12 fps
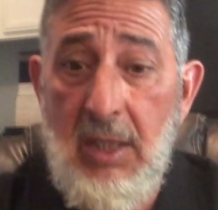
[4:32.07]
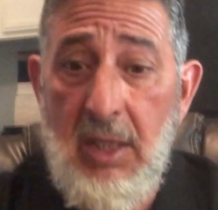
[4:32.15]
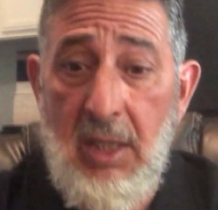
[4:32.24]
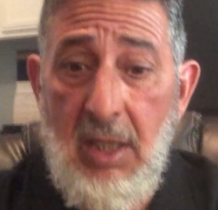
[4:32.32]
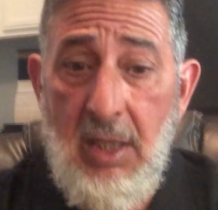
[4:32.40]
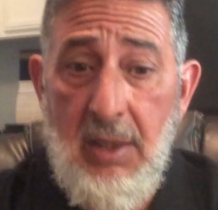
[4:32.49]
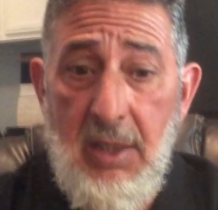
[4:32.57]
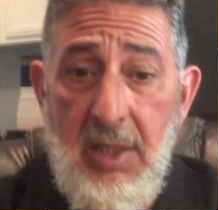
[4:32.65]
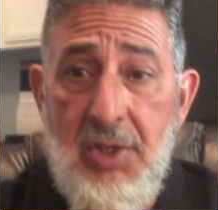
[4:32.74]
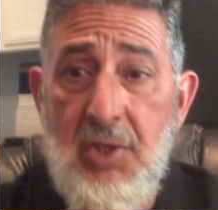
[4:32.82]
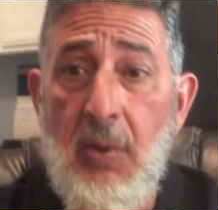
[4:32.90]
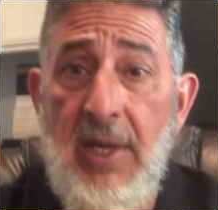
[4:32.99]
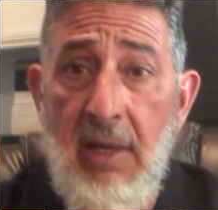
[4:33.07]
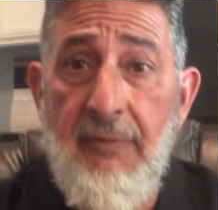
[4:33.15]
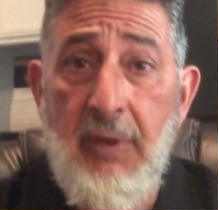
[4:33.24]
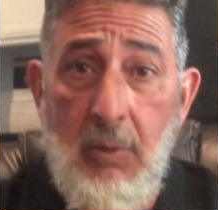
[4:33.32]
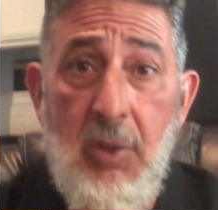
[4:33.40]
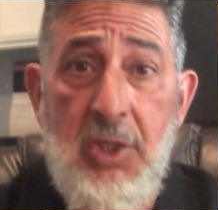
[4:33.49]
uh, is
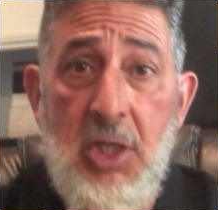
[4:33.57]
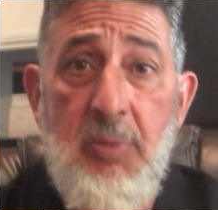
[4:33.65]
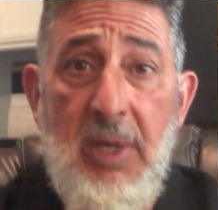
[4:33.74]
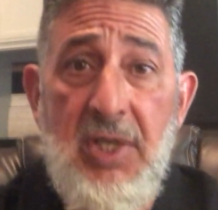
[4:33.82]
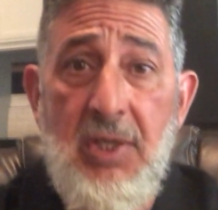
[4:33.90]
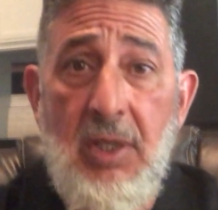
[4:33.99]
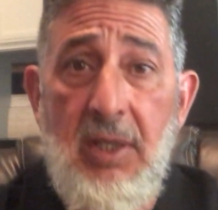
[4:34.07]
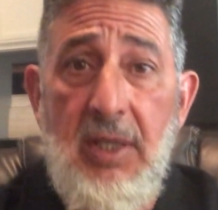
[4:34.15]
triumphant, which is basically